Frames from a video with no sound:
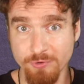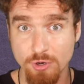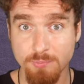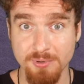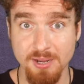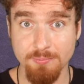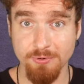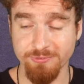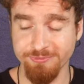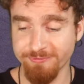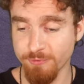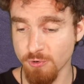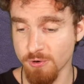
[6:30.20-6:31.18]
Verb number
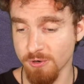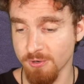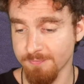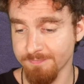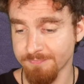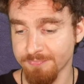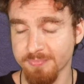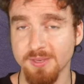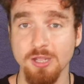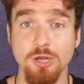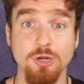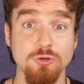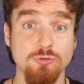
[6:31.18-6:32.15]
4,
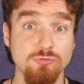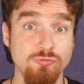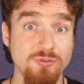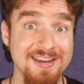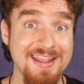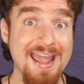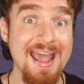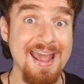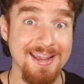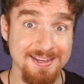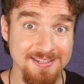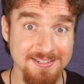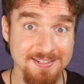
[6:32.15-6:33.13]

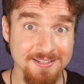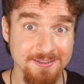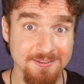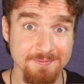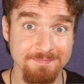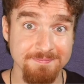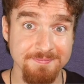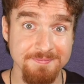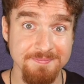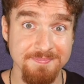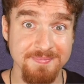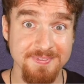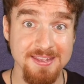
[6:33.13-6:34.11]
react.
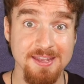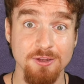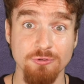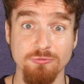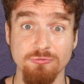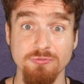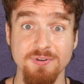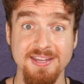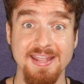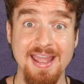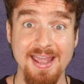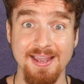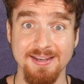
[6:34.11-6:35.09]

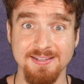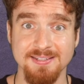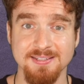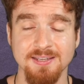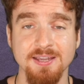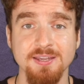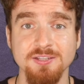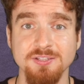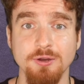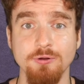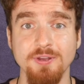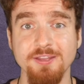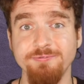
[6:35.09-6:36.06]
React.
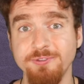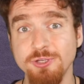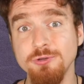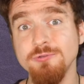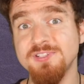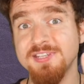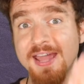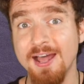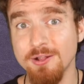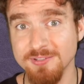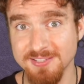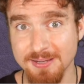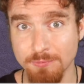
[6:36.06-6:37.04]
So if you
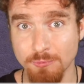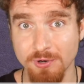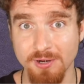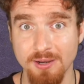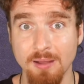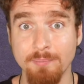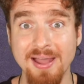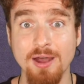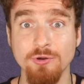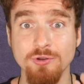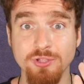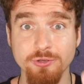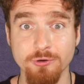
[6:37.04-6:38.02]
tell someone
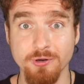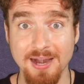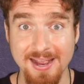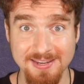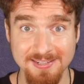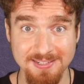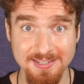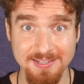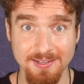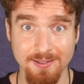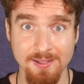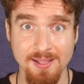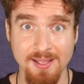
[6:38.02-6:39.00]
about your
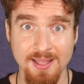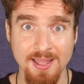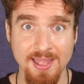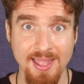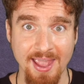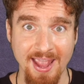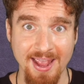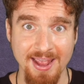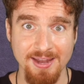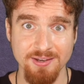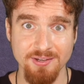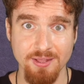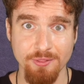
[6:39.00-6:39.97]
idea
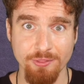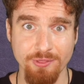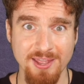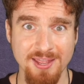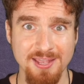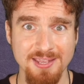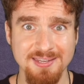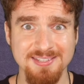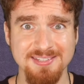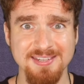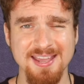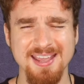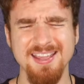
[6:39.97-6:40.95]
and they
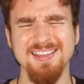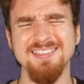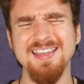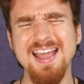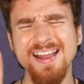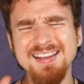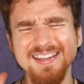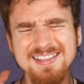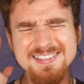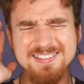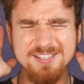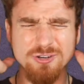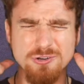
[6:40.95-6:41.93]
say, that
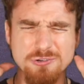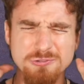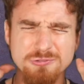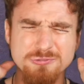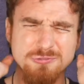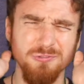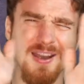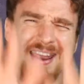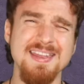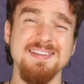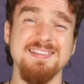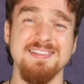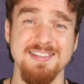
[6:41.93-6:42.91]
is
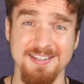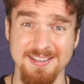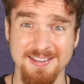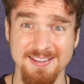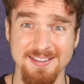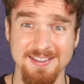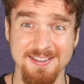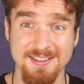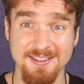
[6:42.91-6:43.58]
crazy,